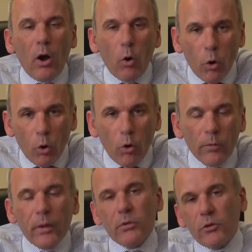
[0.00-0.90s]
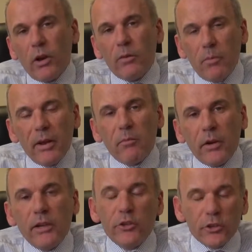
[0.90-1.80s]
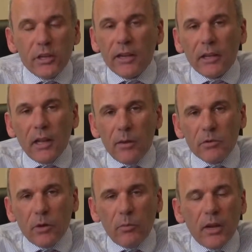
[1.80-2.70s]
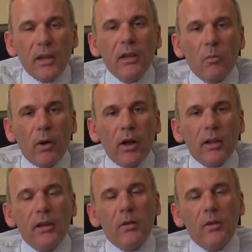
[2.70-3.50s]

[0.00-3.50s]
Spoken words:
or they will try and make money just like a claims company by